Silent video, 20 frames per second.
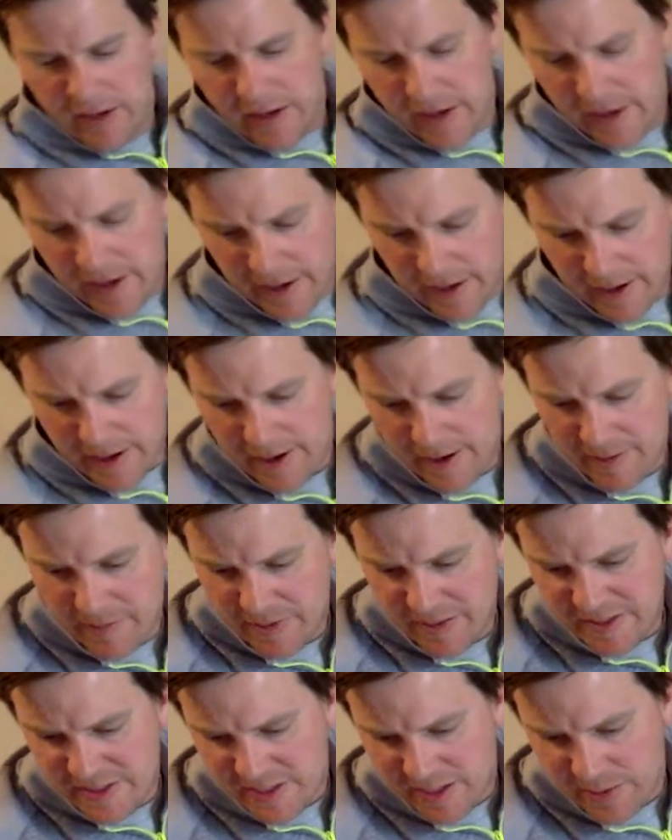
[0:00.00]

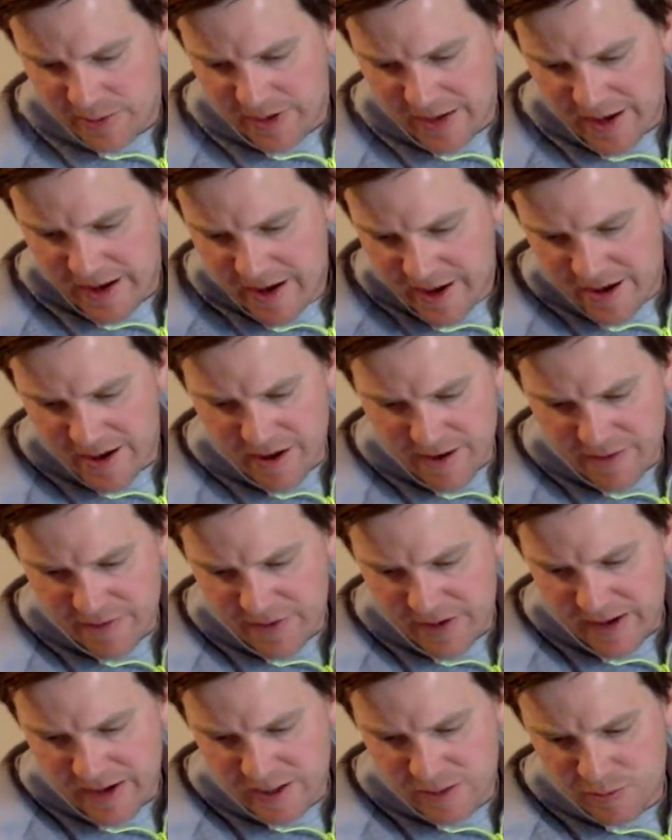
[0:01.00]
Let's say we have
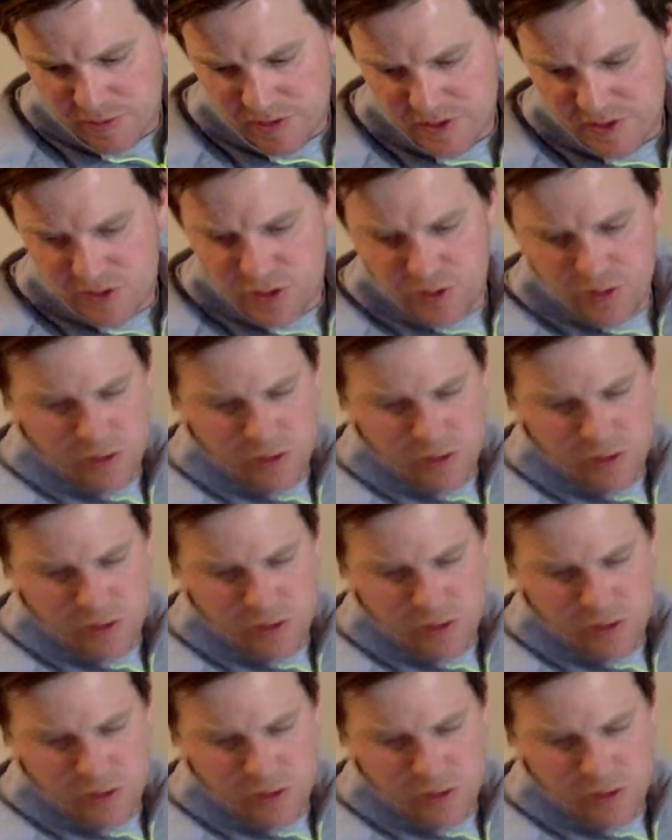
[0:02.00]
x plus 2